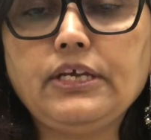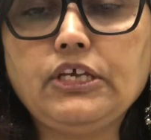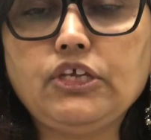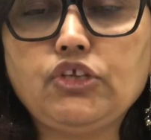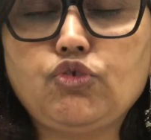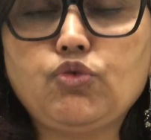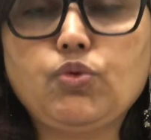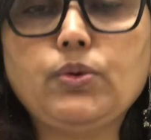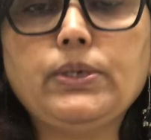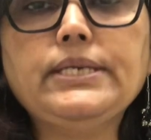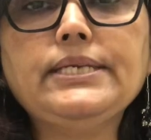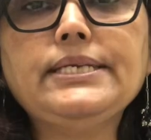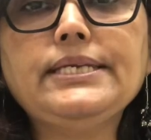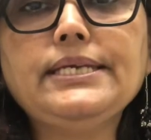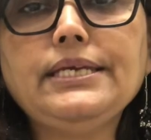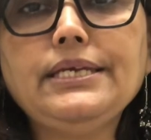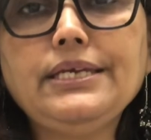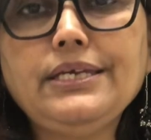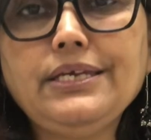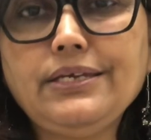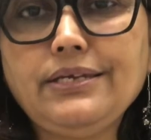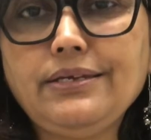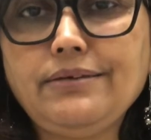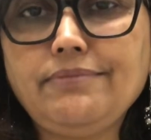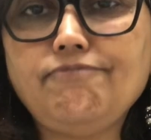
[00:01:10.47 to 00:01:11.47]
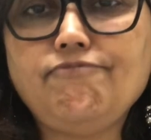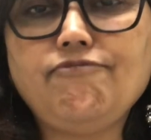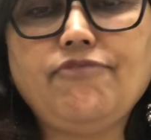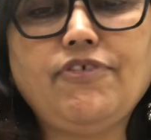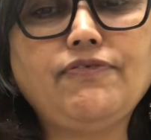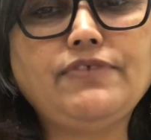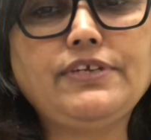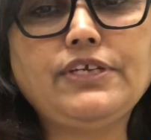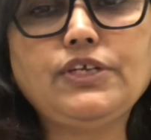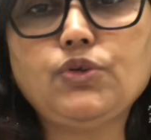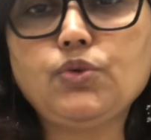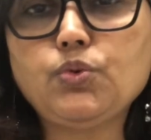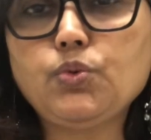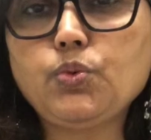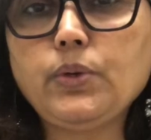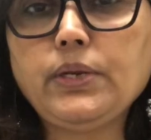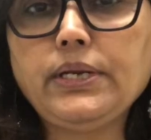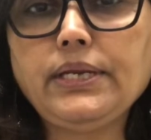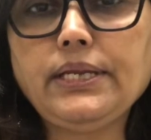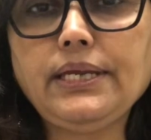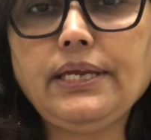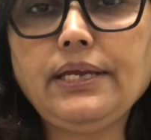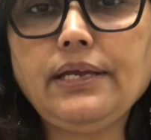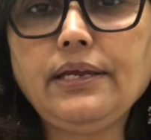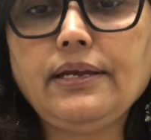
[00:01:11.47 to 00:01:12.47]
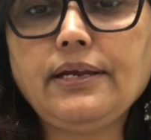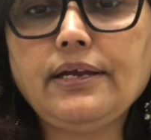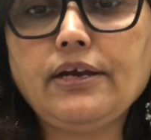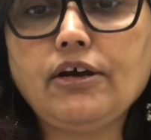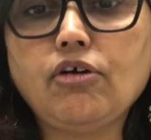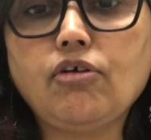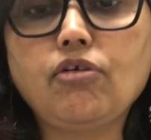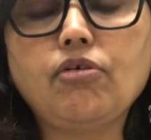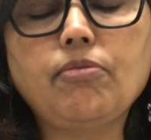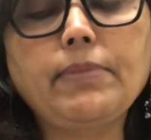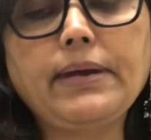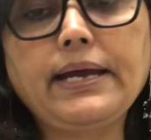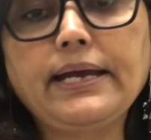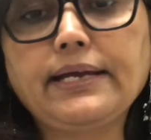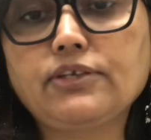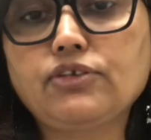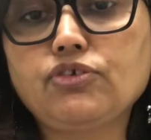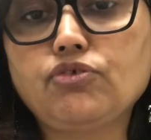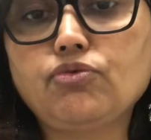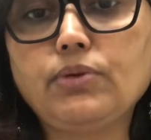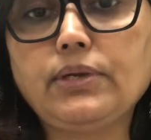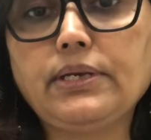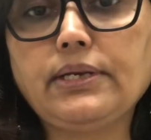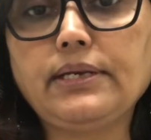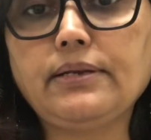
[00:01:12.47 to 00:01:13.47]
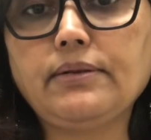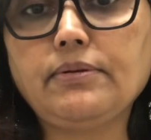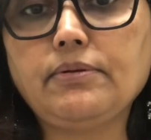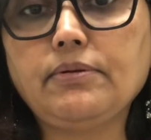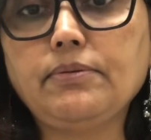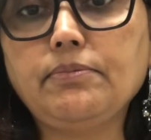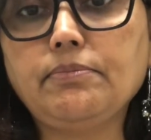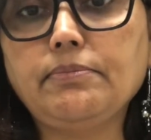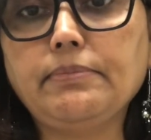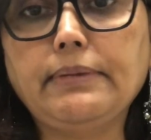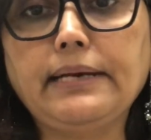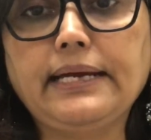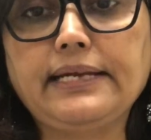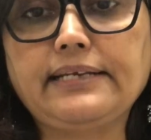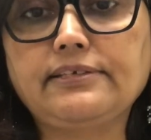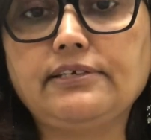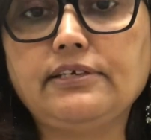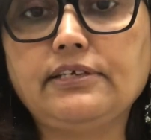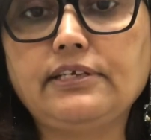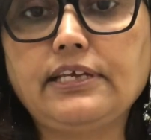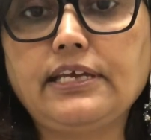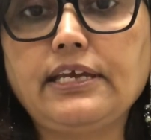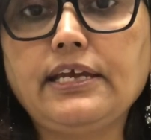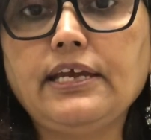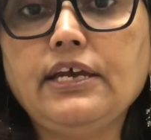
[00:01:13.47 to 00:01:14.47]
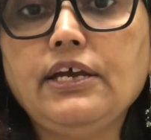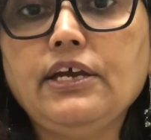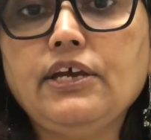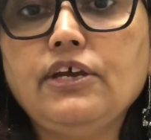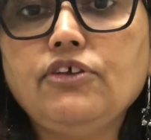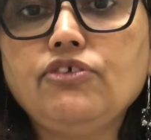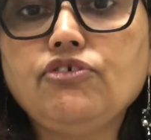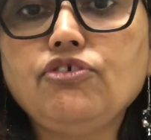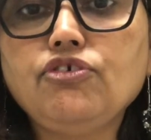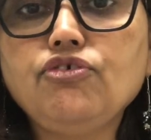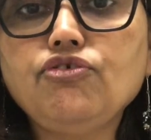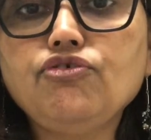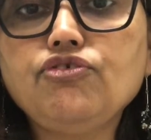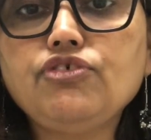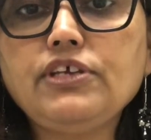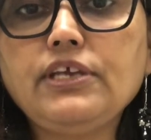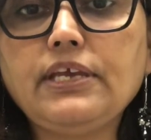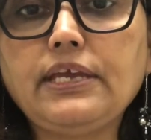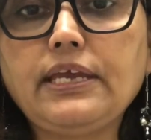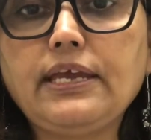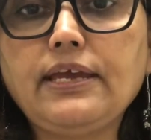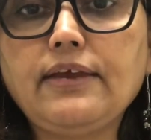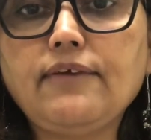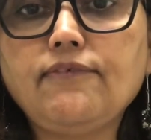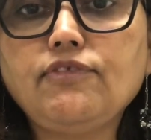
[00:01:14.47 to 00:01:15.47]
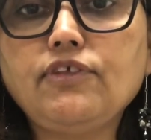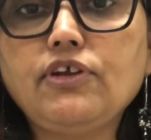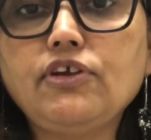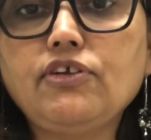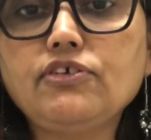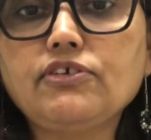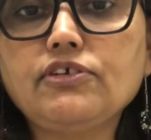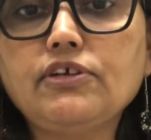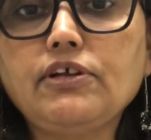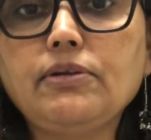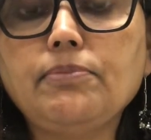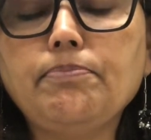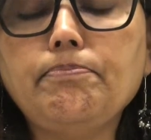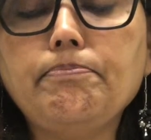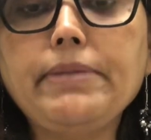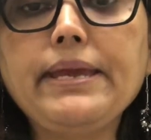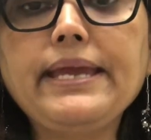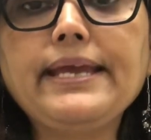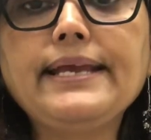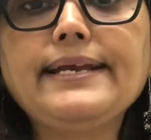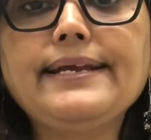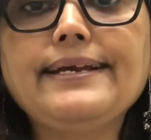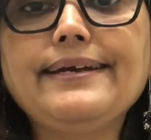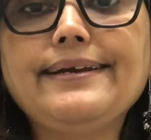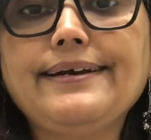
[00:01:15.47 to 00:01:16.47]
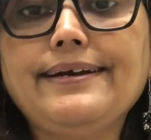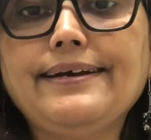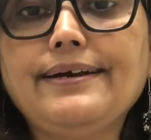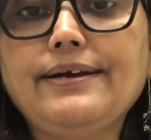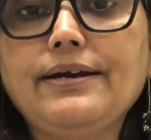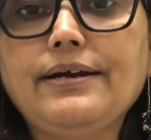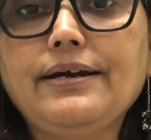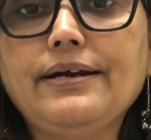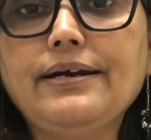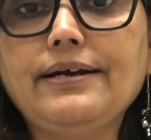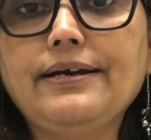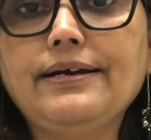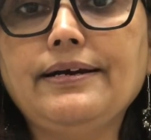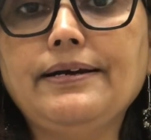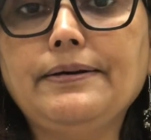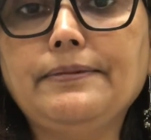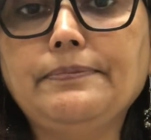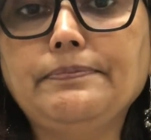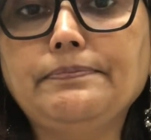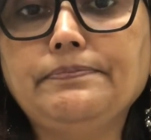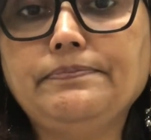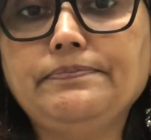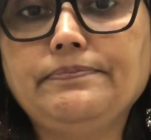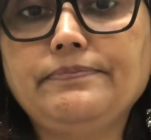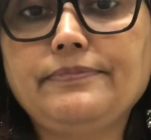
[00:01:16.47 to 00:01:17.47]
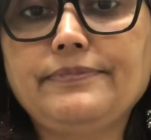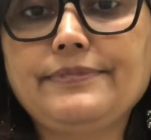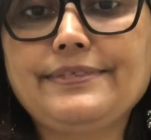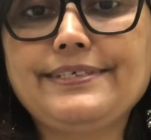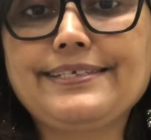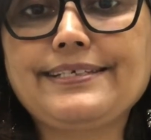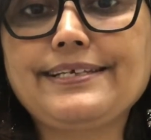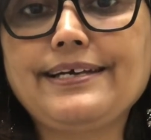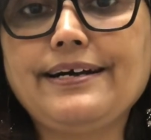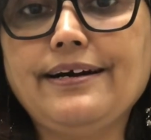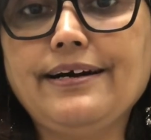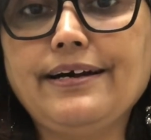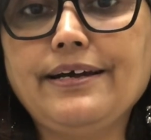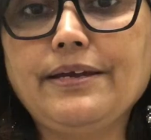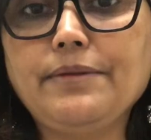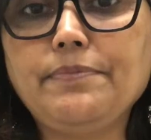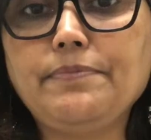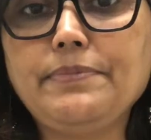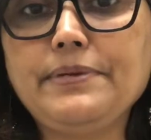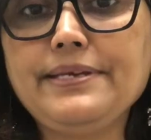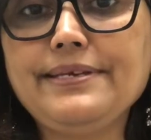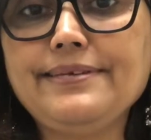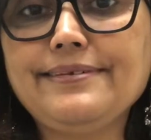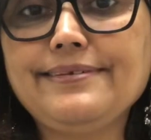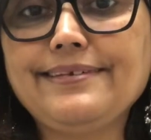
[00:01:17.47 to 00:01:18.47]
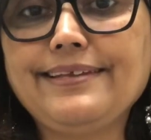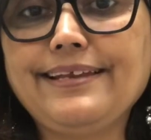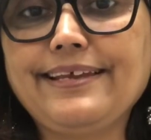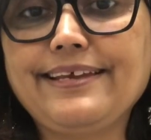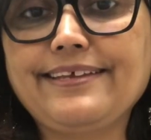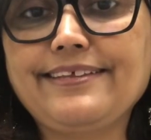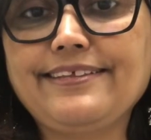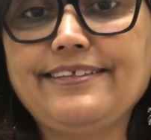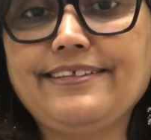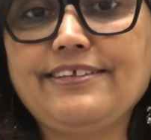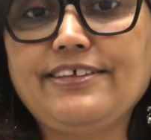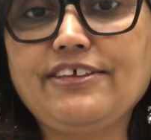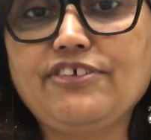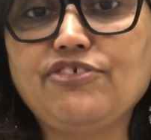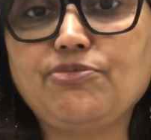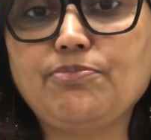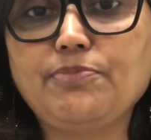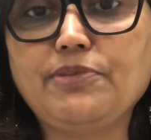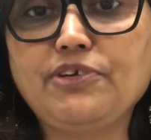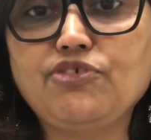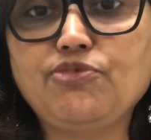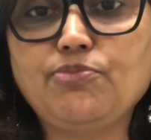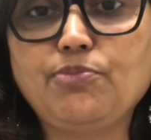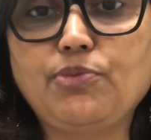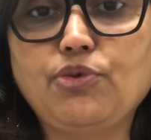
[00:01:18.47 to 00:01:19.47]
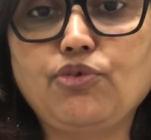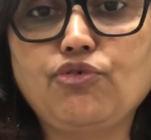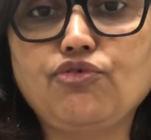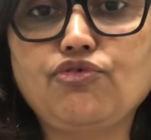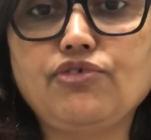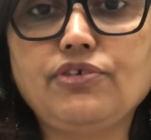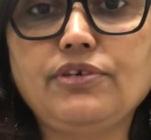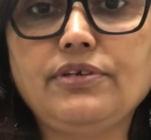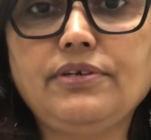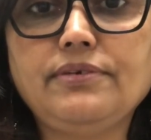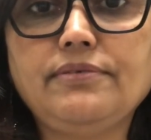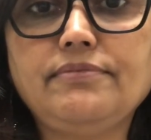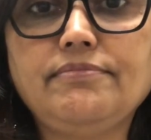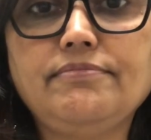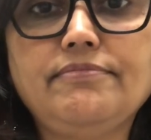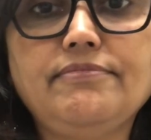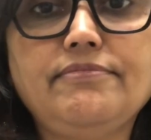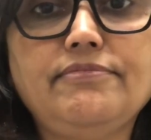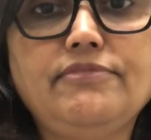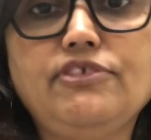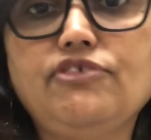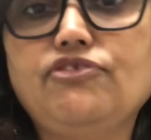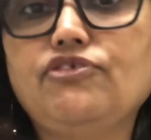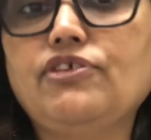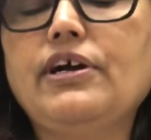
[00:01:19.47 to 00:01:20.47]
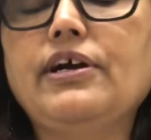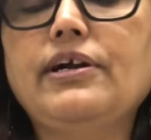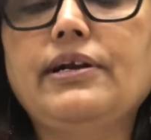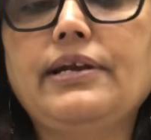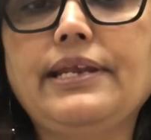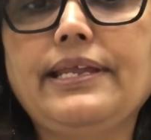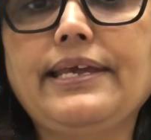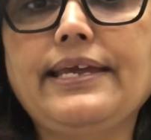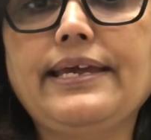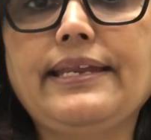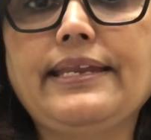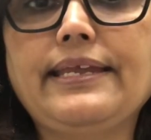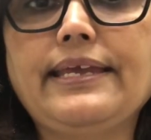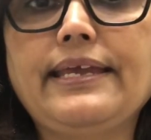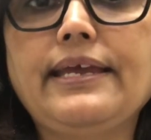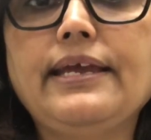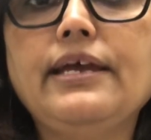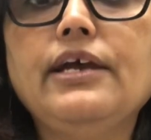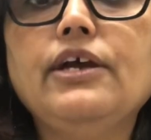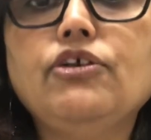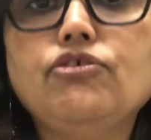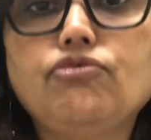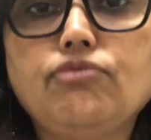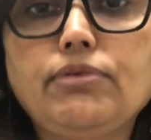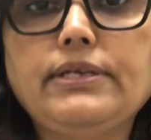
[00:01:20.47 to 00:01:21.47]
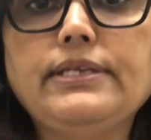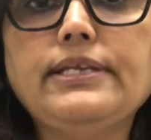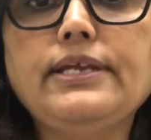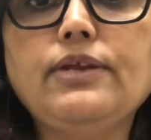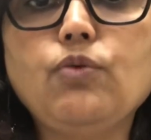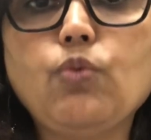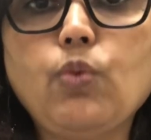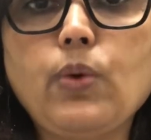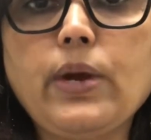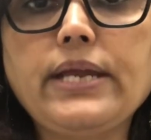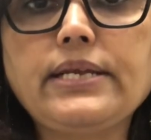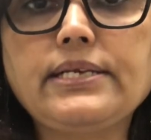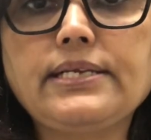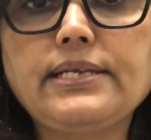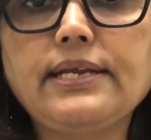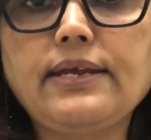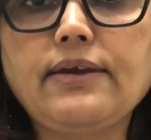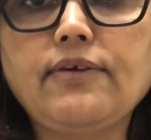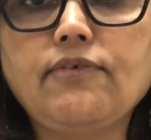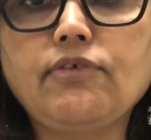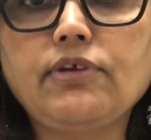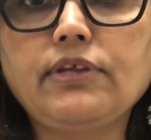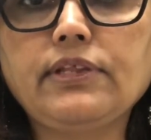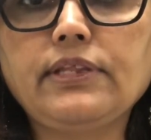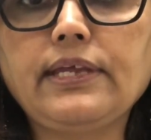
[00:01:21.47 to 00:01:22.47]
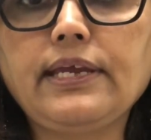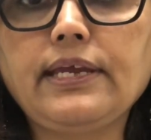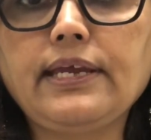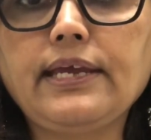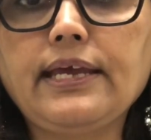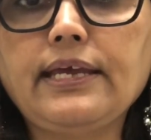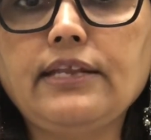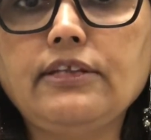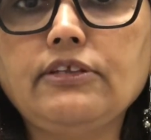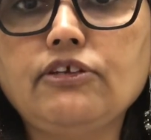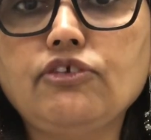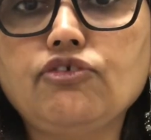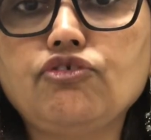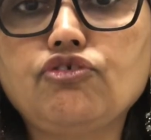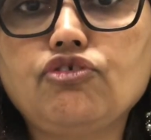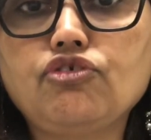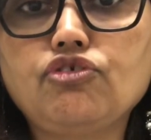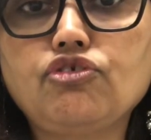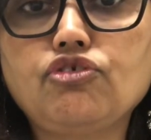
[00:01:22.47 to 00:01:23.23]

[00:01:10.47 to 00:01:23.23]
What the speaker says: 20, 15 to 20, or max 20, max 30. So you see, if there is a big sky piece like this much portion, there's hardly any. So I did wet everything and just